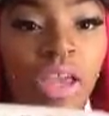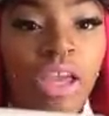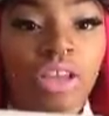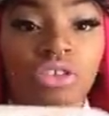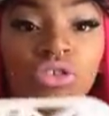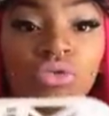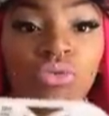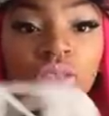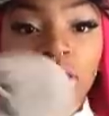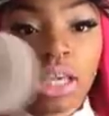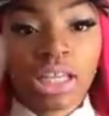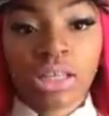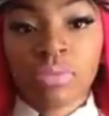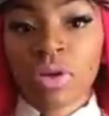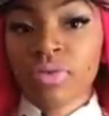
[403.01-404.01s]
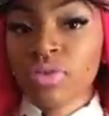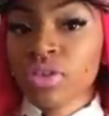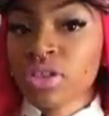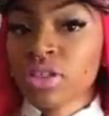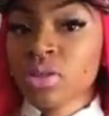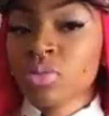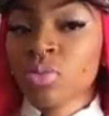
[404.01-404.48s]
and you would take them off
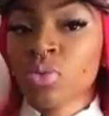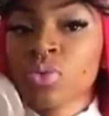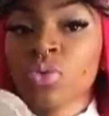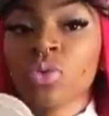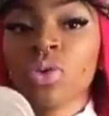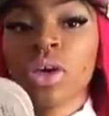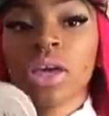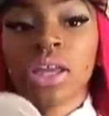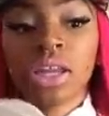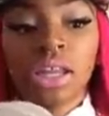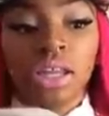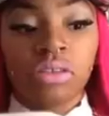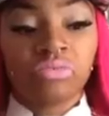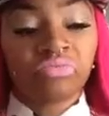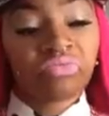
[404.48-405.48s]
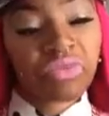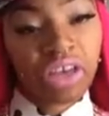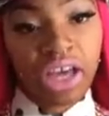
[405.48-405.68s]
your spool and then